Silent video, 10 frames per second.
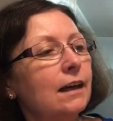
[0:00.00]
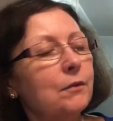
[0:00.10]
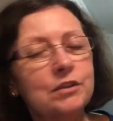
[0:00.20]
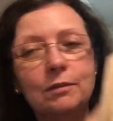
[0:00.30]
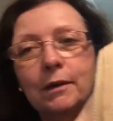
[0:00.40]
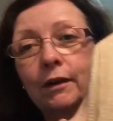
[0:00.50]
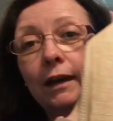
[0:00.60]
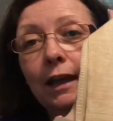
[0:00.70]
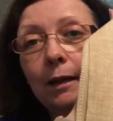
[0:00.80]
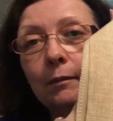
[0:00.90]
I'm still married
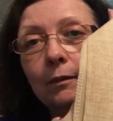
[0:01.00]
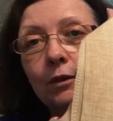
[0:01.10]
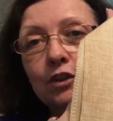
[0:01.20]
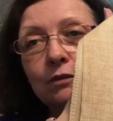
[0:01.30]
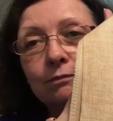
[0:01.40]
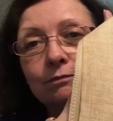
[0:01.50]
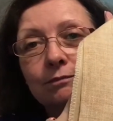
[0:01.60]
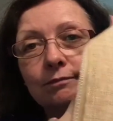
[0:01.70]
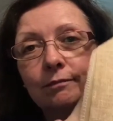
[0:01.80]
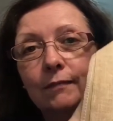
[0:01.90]
to him, which
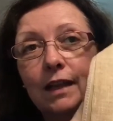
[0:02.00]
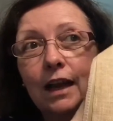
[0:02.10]
in